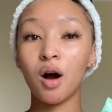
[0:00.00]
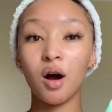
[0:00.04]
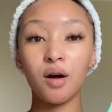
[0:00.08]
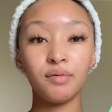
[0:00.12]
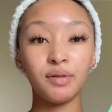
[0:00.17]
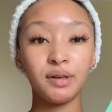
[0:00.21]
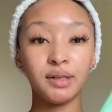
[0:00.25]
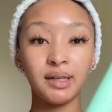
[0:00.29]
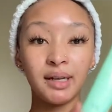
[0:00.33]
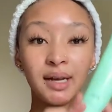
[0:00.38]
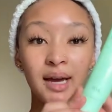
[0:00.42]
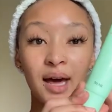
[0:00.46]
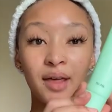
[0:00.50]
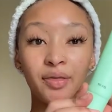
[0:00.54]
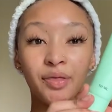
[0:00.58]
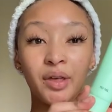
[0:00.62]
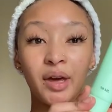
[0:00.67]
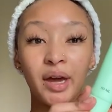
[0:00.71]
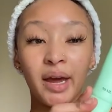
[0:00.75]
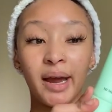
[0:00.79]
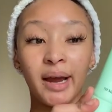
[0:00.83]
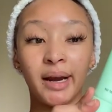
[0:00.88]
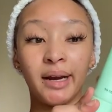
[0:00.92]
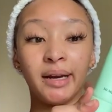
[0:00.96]
obviously at
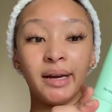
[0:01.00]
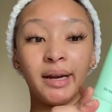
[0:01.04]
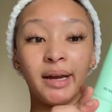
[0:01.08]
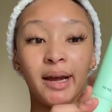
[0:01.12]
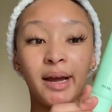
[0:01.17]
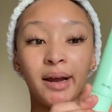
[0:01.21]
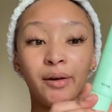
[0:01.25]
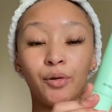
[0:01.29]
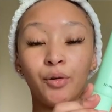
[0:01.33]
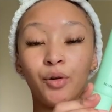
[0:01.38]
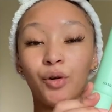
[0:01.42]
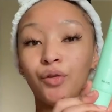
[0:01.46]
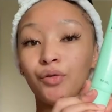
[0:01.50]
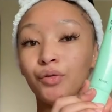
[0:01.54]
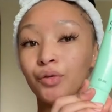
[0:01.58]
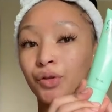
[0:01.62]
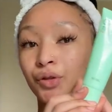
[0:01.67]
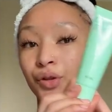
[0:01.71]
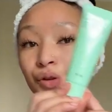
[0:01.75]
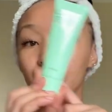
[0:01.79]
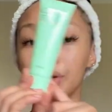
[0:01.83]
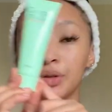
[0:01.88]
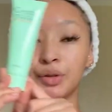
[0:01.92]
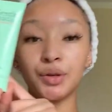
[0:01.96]
the end it off with
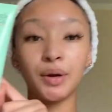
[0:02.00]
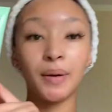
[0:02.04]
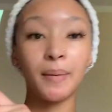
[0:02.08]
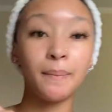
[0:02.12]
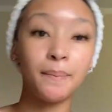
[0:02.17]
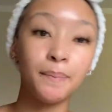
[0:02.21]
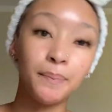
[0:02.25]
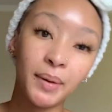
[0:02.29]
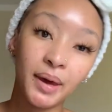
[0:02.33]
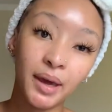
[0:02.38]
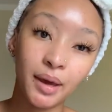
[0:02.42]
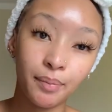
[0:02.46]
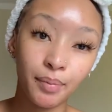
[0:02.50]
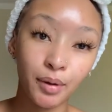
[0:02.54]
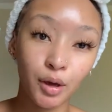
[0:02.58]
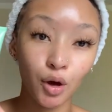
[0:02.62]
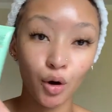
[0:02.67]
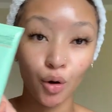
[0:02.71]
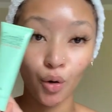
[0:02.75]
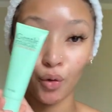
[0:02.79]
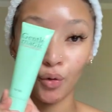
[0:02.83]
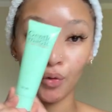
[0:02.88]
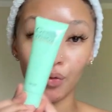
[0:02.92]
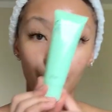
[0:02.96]
this baby
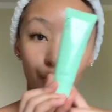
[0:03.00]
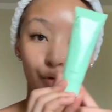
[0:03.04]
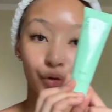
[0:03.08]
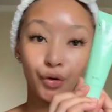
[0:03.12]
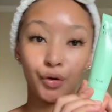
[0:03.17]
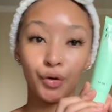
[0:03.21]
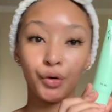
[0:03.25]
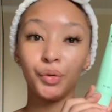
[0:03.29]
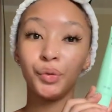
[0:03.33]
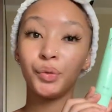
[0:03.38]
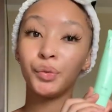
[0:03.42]
over